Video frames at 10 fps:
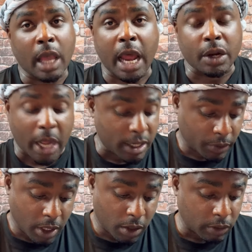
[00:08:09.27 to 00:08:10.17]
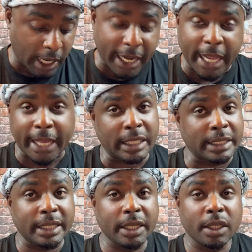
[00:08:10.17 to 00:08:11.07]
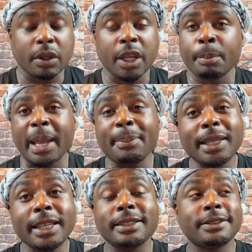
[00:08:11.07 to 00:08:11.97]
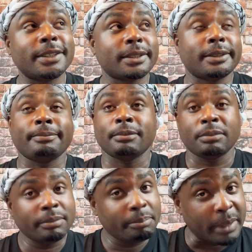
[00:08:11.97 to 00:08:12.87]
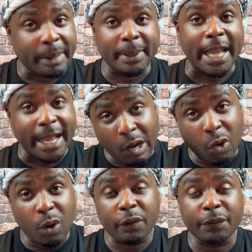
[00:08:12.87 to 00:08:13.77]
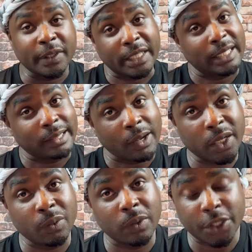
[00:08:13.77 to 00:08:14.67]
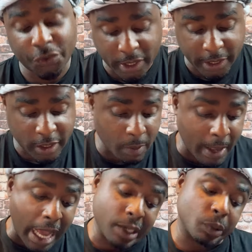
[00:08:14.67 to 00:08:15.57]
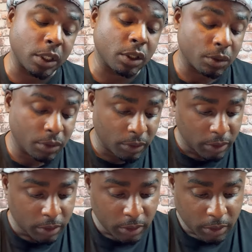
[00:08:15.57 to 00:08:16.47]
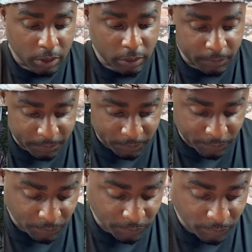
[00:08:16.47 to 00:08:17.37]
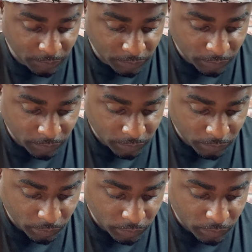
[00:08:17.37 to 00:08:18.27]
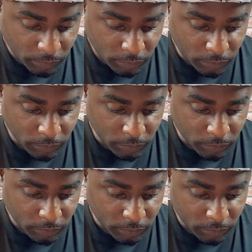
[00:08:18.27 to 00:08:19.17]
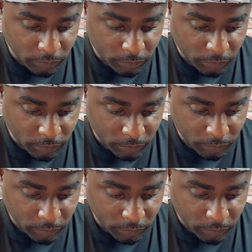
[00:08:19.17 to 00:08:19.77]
I don't. I don't know. I, I can't tell you. Or maybe he's just maybe that off that he thought he was trying to help. I don't know. At the time, I thought I was doing the right.